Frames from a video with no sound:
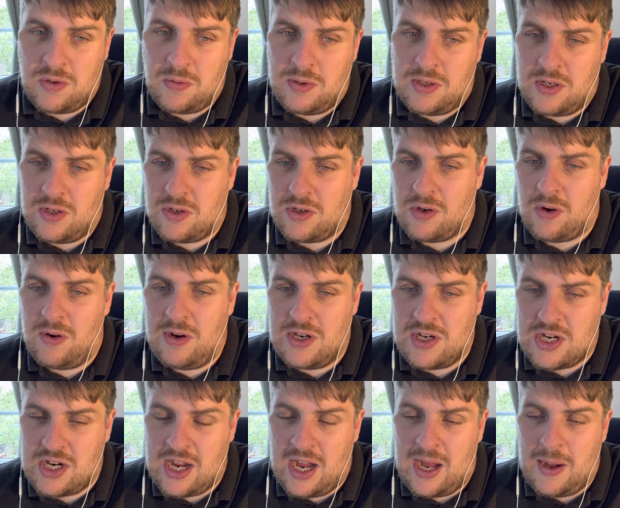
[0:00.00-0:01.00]
in the
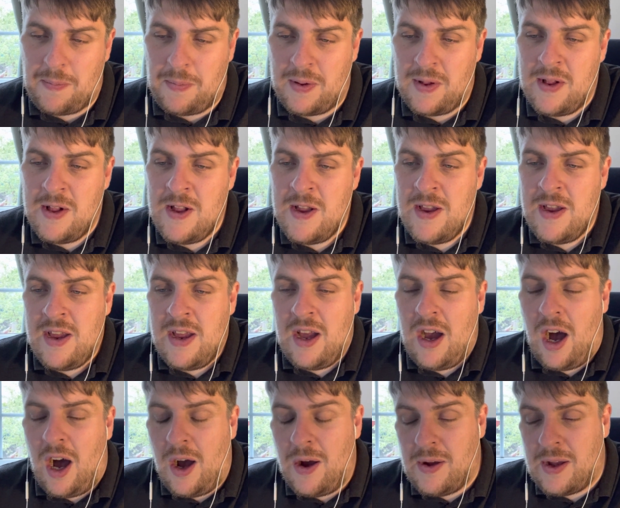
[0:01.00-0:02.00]
Scottish Cup.
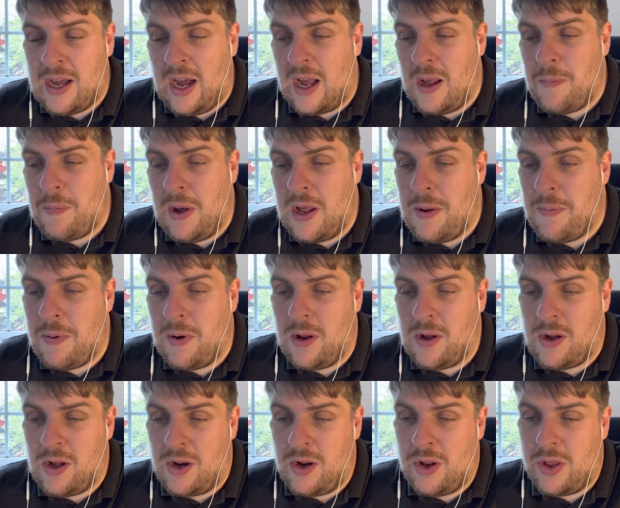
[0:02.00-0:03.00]
Okay, people are
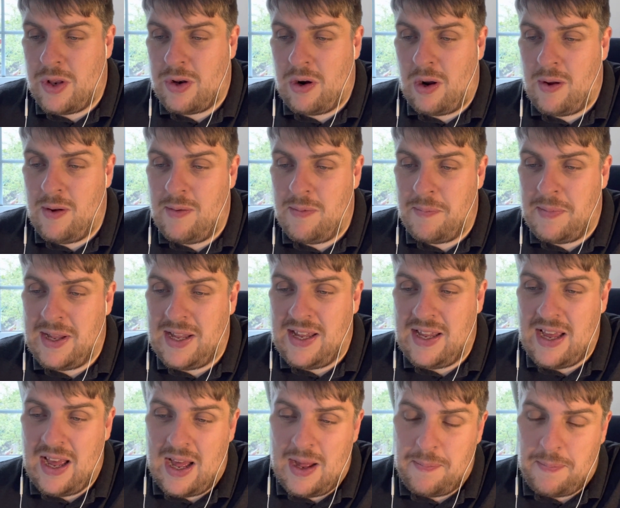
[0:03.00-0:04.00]
going to throw at me,
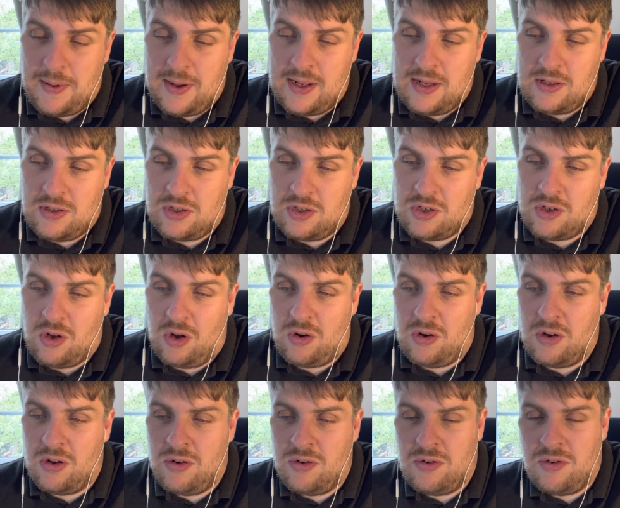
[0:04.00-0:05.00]
yeah, but it's
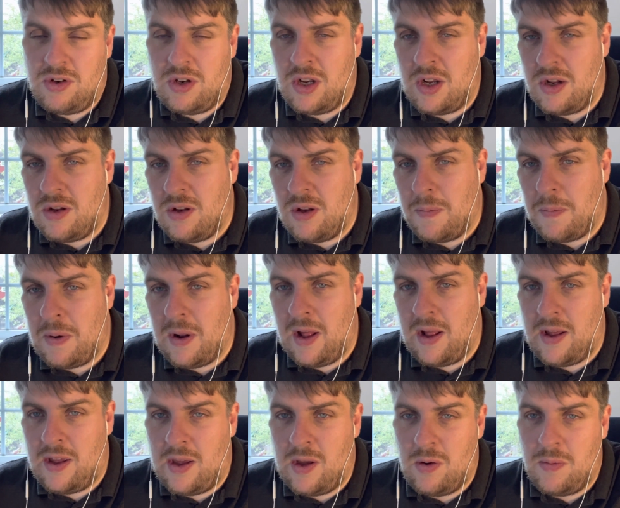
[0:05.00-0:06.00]
Scotland, you're
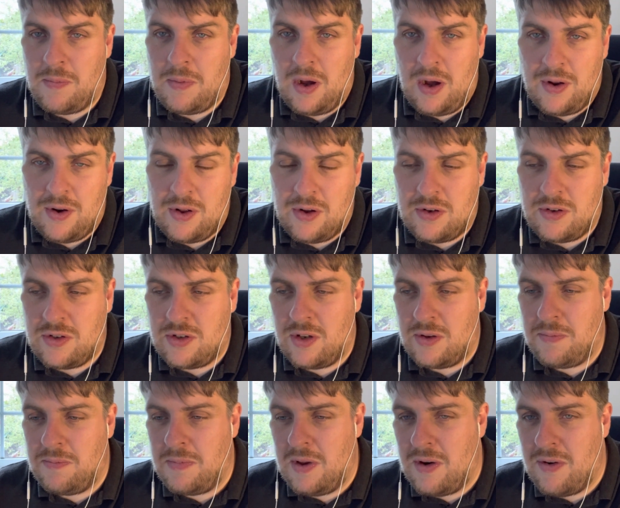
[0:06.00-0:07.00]
playing Kilmarnock,
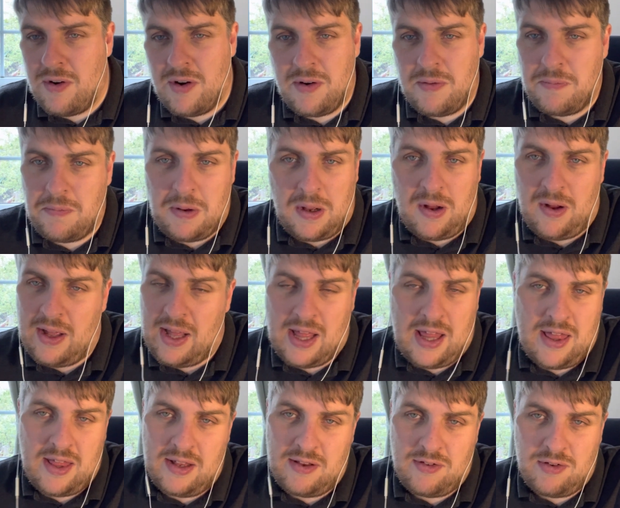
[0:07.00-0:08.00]
St Mirren, Partick
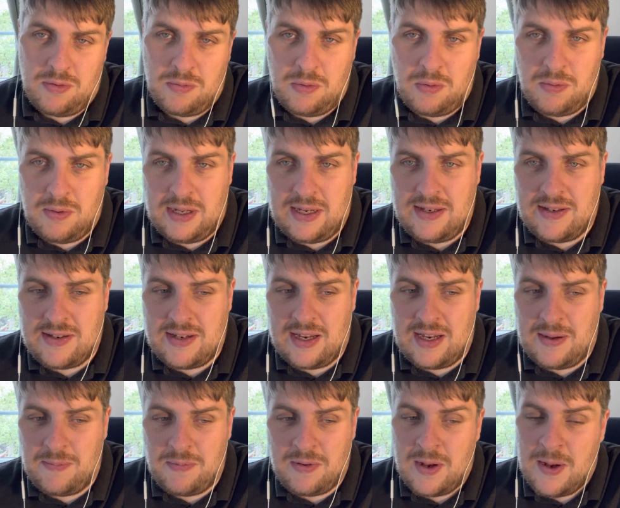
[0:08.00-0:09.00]
Thistle, all these
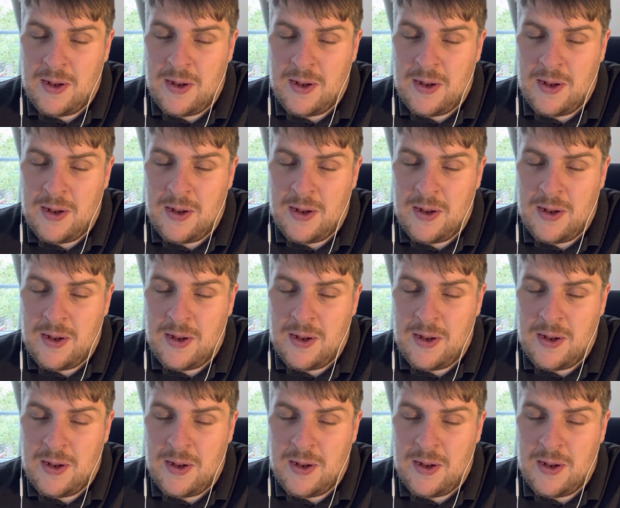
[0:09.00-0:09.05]
teams.